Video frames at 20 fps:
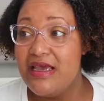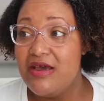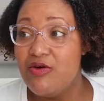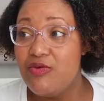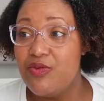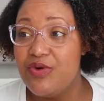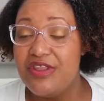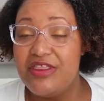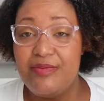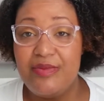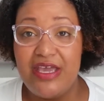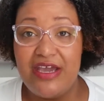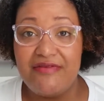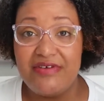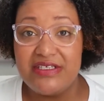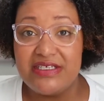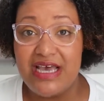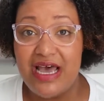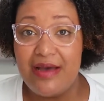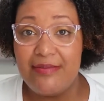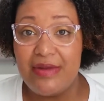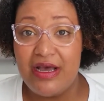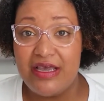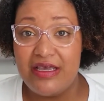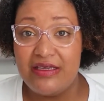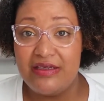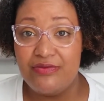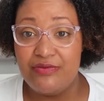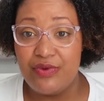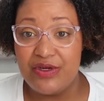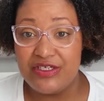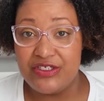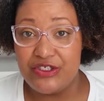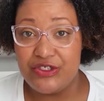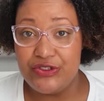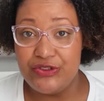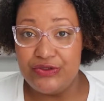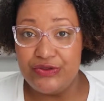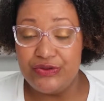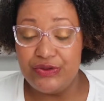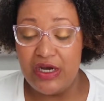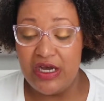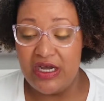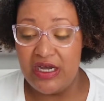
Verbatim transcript: with me every time I went to